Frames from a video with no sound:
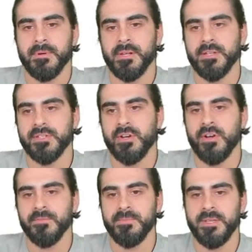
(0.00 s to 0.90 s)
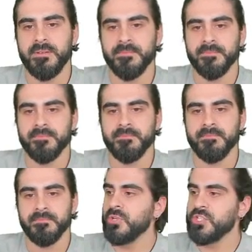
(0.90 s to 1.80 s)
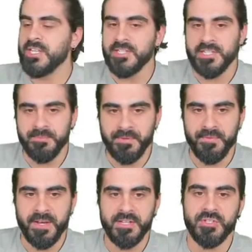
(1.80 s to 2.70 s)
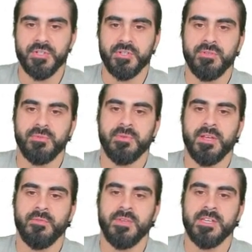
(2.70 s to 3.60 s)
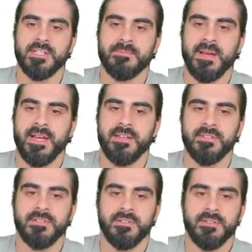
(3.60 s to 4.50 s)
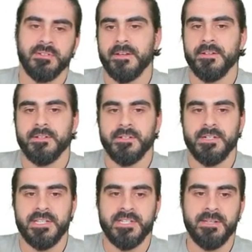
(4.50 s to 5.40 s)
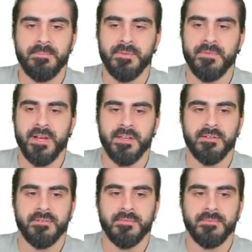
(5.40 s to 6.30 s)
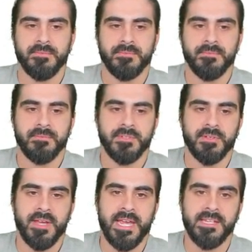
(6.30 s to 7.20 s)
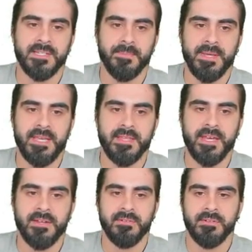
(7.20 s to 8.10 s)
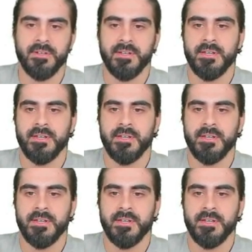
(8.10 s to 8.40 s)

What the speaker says: plus half b, which then simplifies to, if we expand, let's simplify it. So a to p then